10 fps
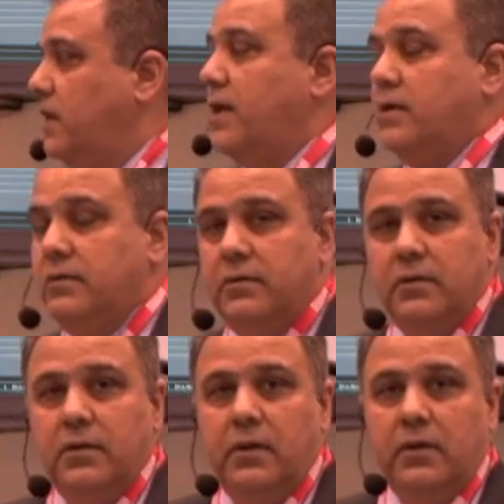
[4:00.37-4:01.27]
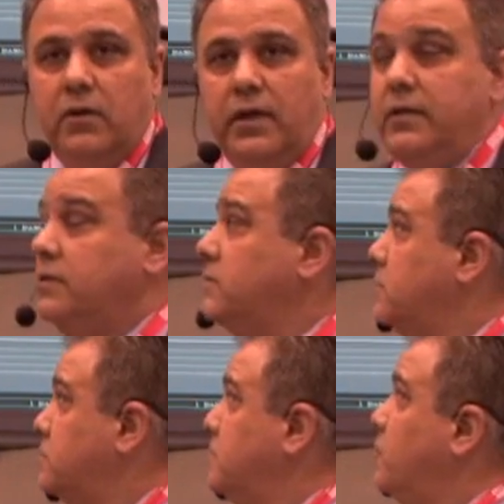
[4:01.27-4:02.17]
to edit, and all I need to
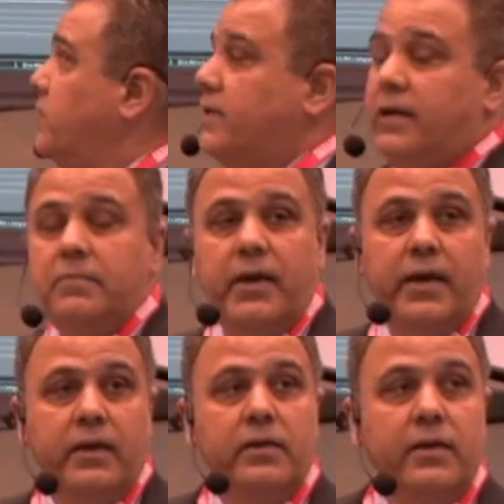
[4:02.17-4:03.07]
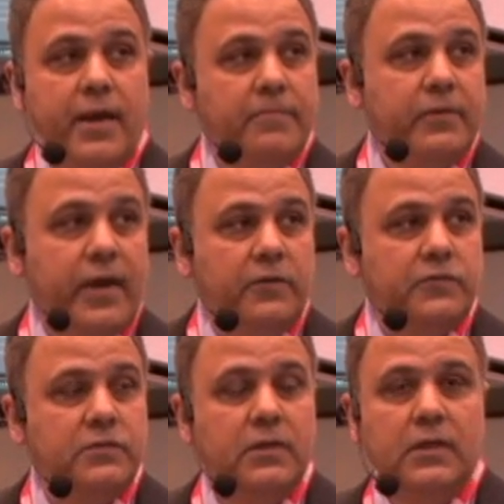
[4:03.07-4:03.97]
do is import that in my editing
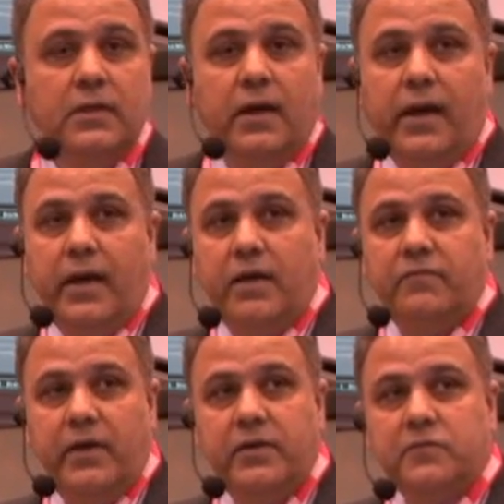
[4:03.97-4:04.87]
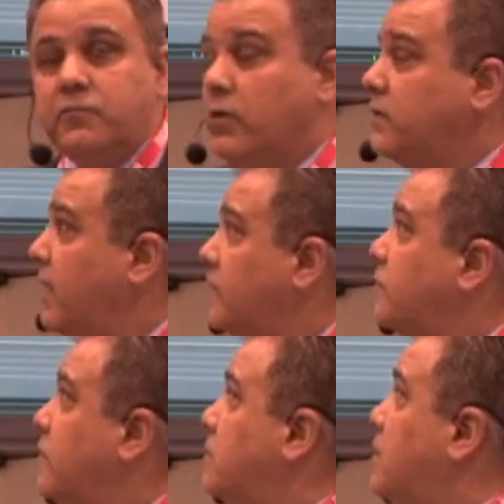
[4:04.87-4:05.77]
application. I have EDIUS
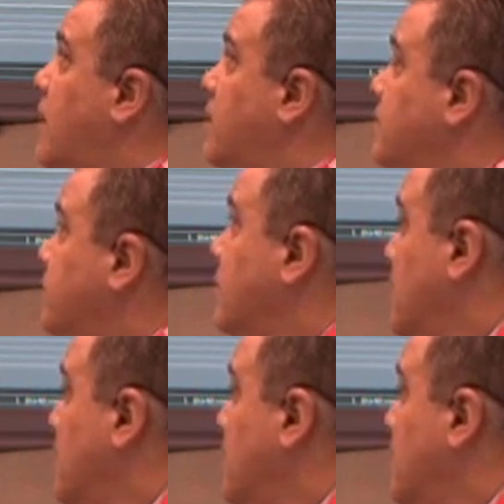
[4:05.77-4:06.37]
broadcast here today.